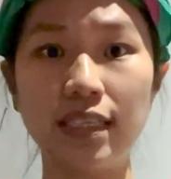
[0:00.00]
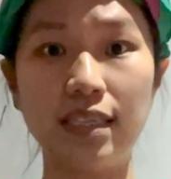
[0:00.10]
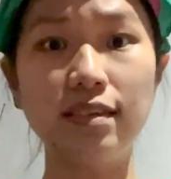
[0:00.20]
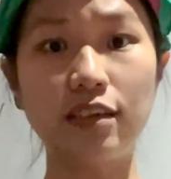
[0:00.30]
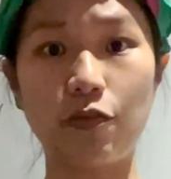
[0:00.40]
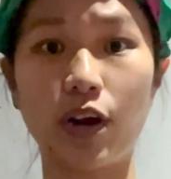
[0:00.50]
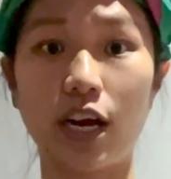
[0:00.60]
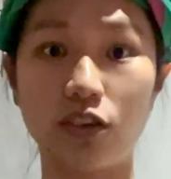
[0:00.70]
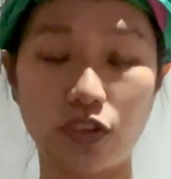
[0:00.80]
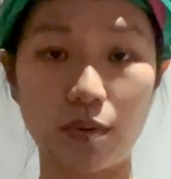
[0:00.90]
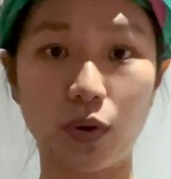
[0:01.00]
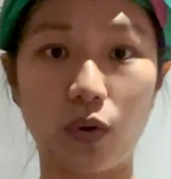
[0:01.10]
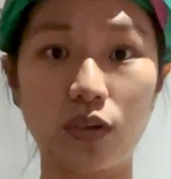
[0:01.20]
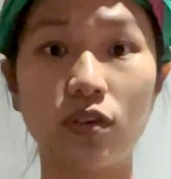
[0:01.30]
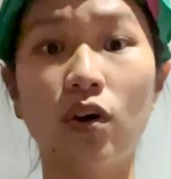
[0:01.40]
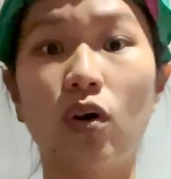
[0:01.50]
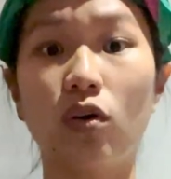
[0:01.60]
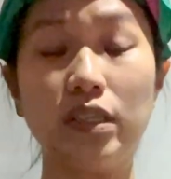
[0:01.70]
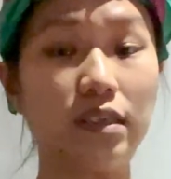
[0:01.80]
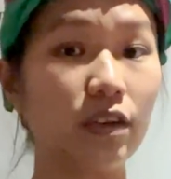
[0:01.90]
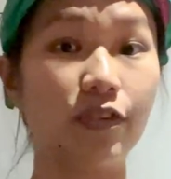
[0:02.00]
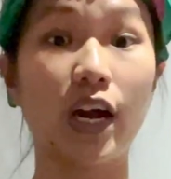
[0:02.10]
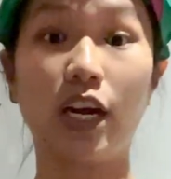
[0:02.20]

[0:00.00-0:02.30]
these different kind of stablecoins or these different